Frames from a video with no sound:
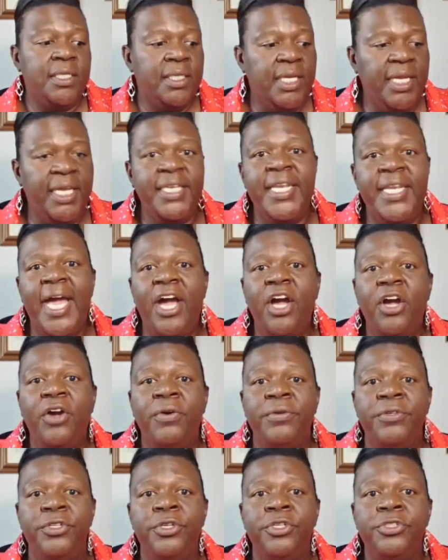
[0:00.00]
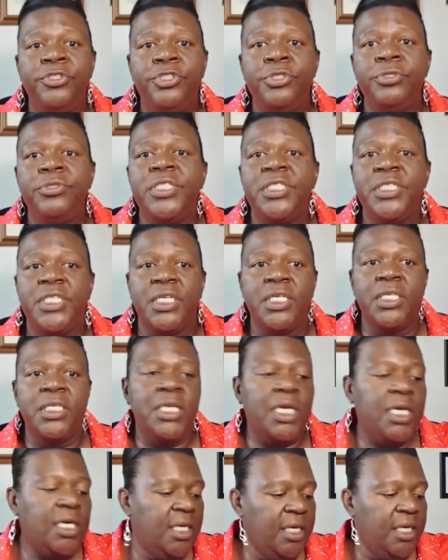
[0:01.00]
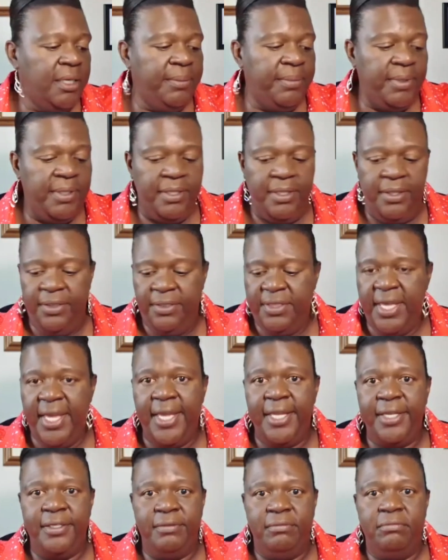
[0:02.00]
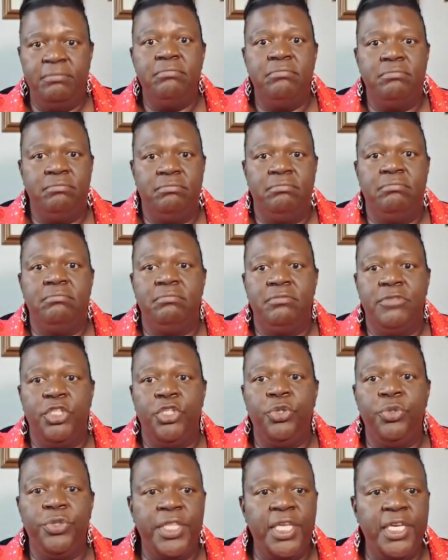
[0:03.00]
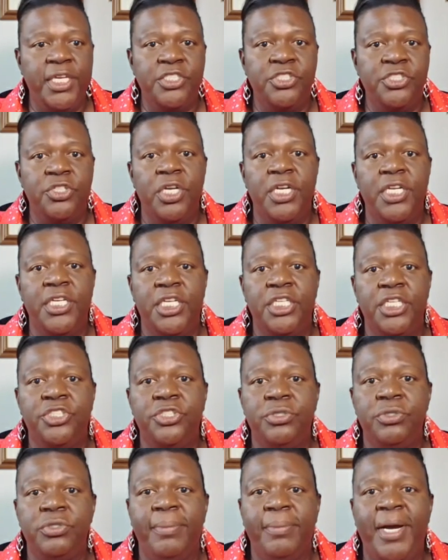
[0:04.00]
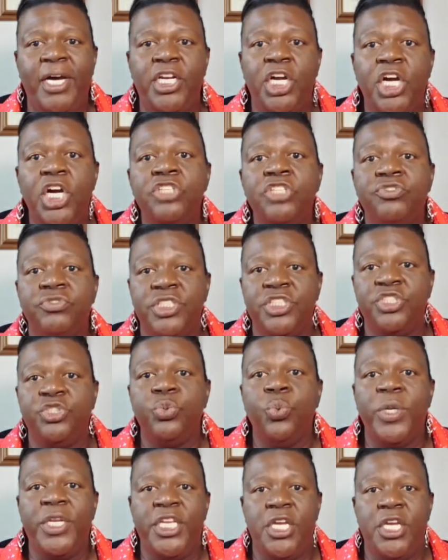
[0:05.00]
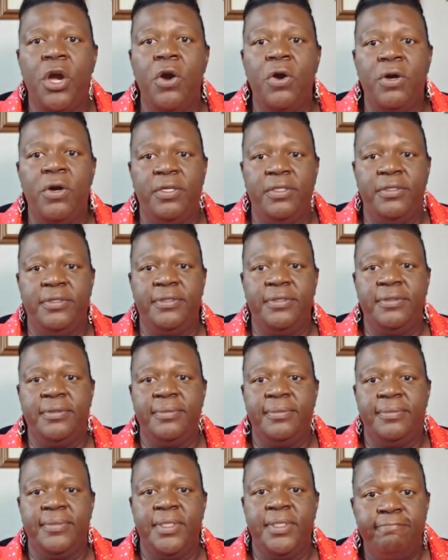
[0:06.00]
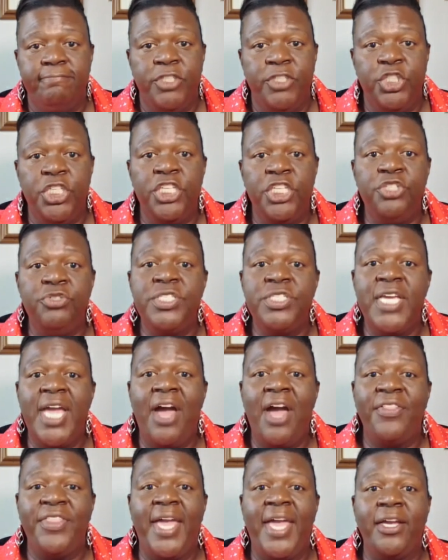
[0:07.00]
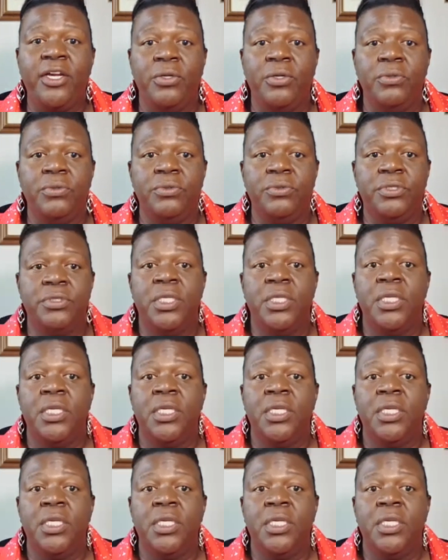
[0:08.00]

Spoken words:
And now you're choosing the club that you think is going to get you about 120 yards. And then you see how that goes.